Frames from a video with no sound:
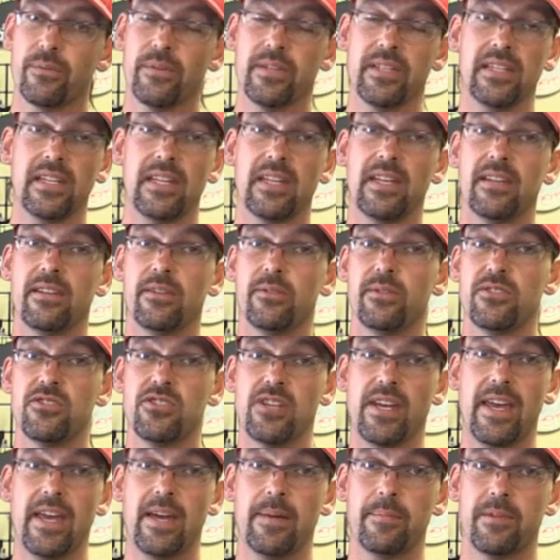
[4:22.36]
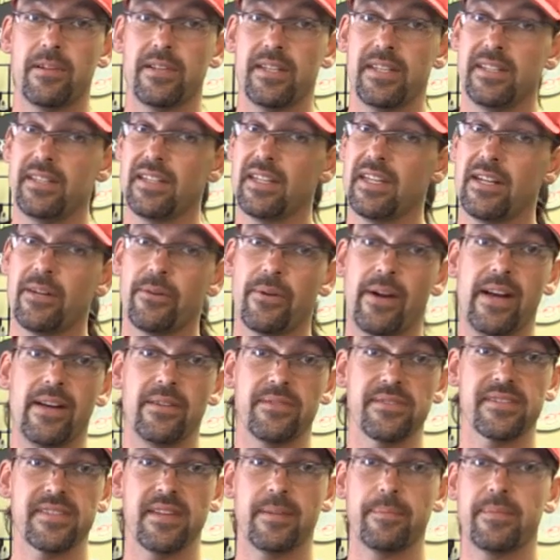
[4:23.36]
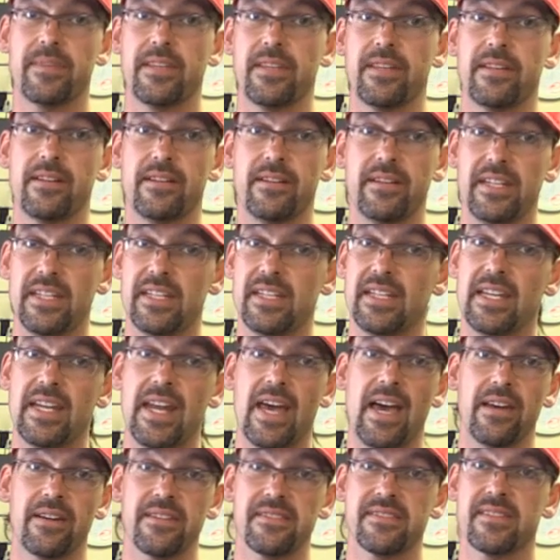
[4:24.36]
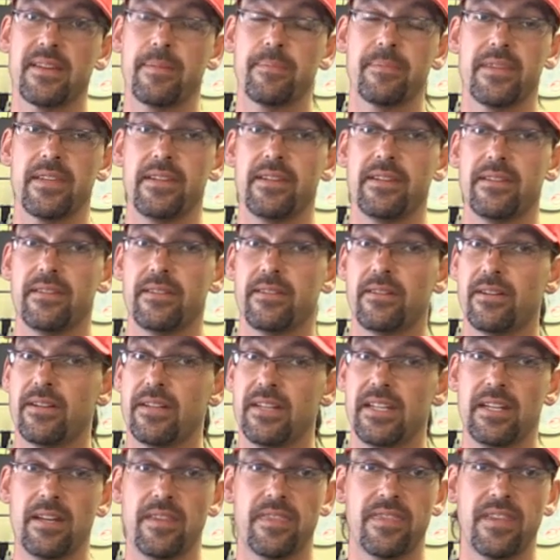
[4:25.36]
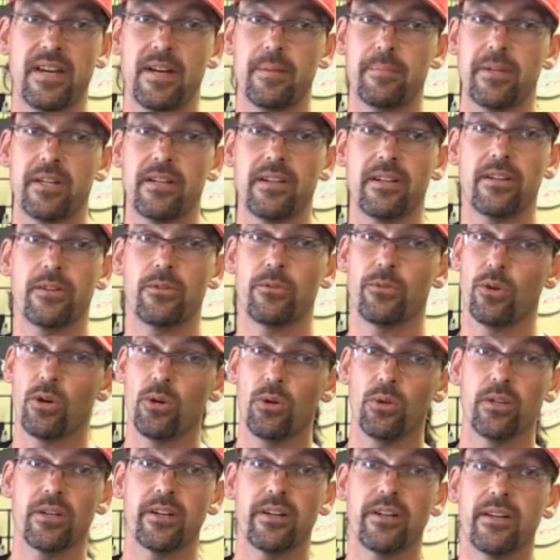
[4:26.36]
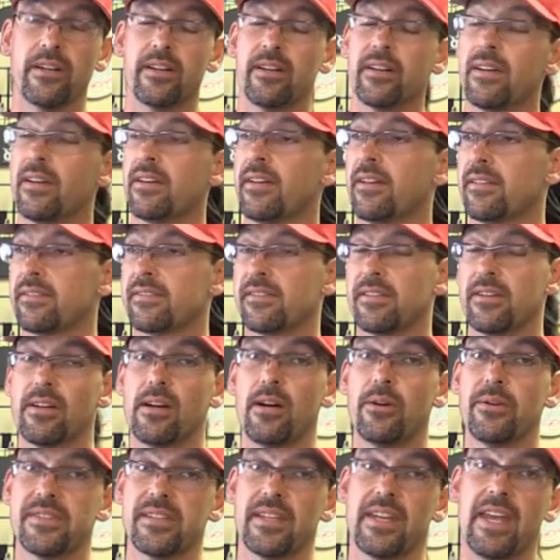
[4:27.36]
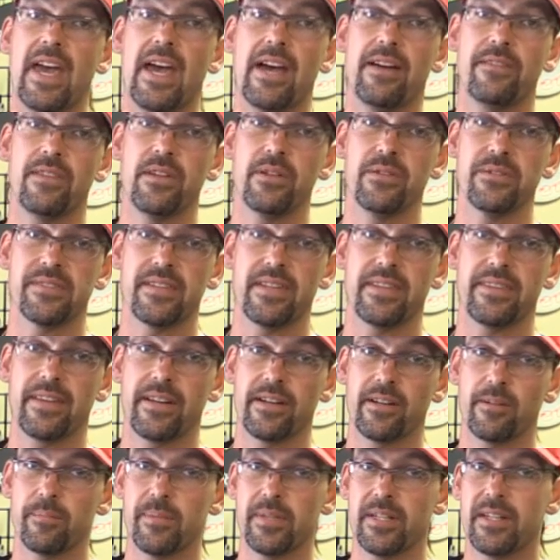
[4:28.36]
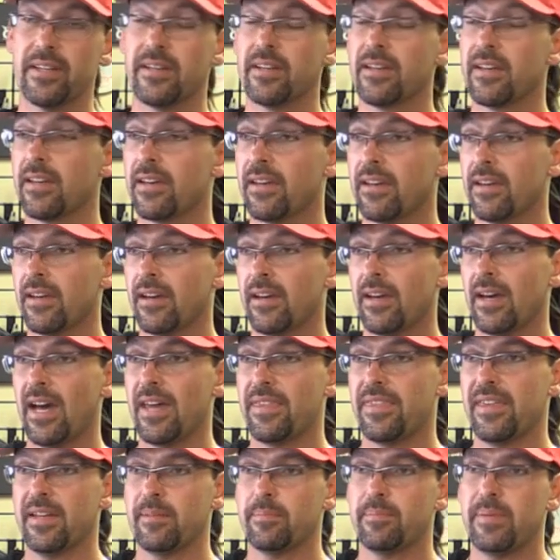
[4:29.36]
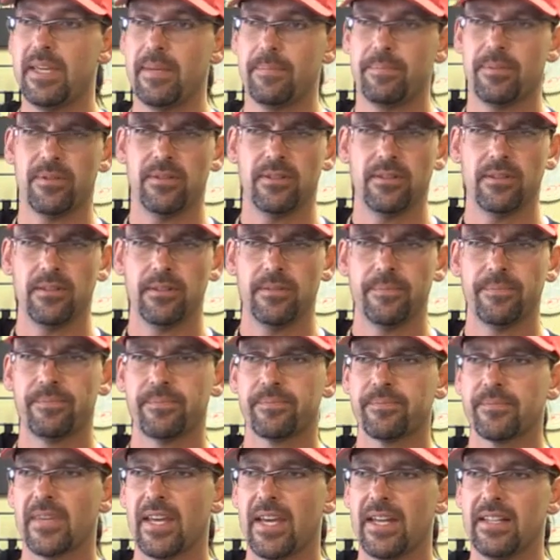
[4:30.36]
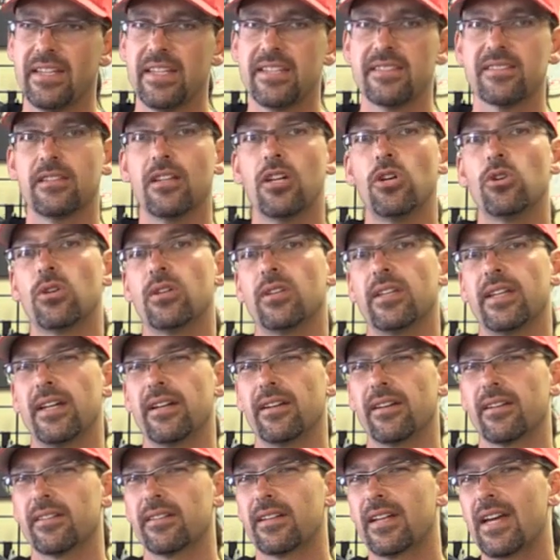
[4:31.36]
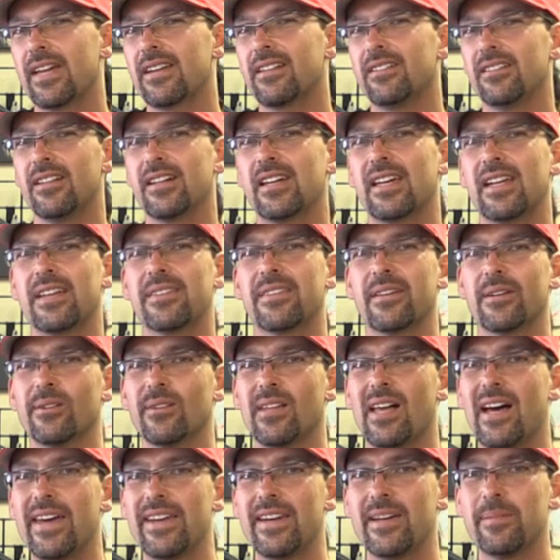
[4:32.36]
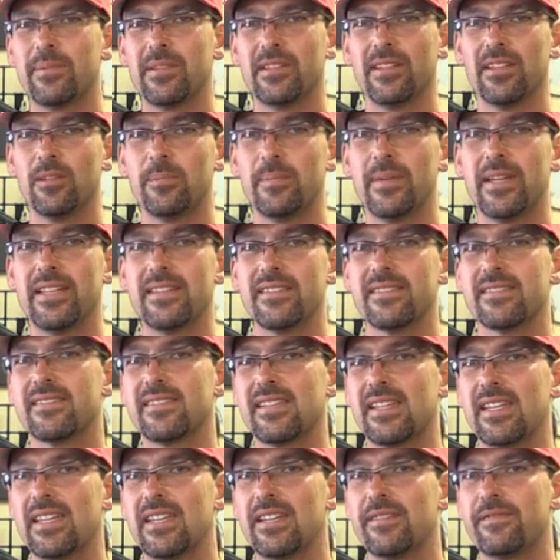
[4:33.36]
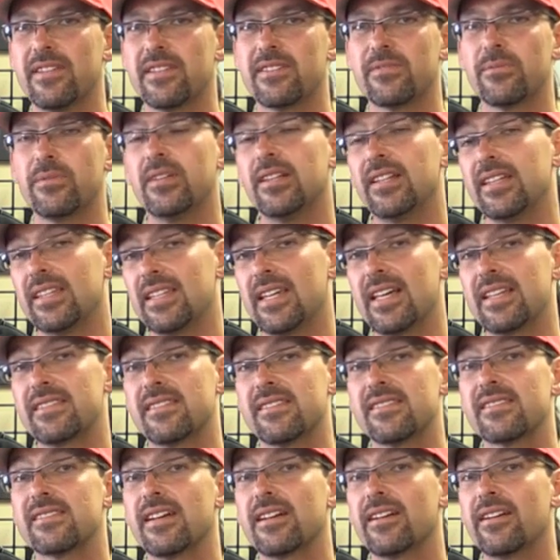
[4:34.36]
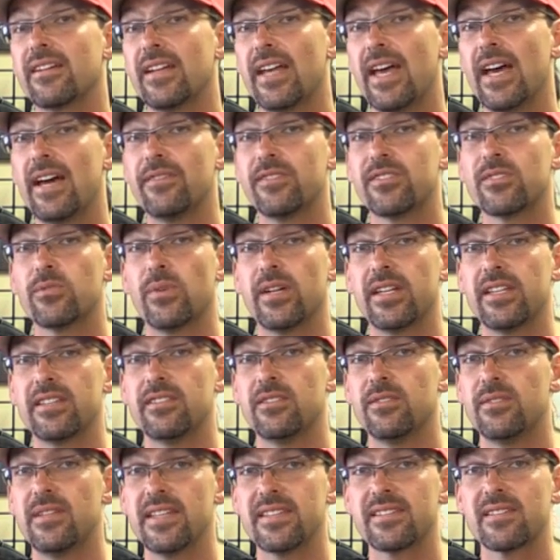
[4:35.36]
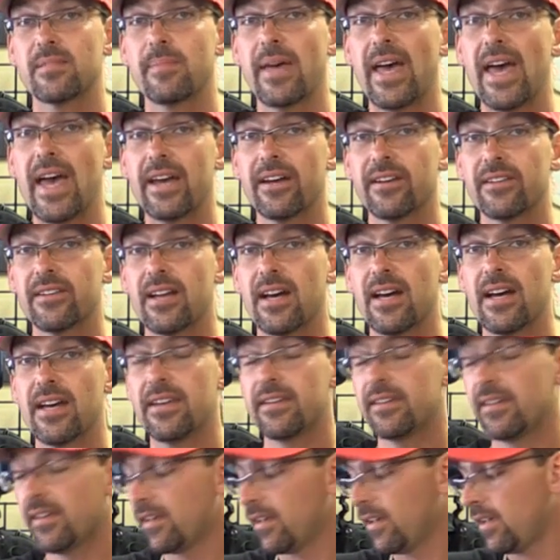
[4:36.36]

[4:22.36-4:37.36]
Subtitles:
when you get into a jam or need to get around something or need to get out of something or need a thumber or roller. So you're always going to have those in there, but I think people, at least locally, are kind of looking at their lineup a little bit and seeing if it's really necessary to have a 22 disc bag or not.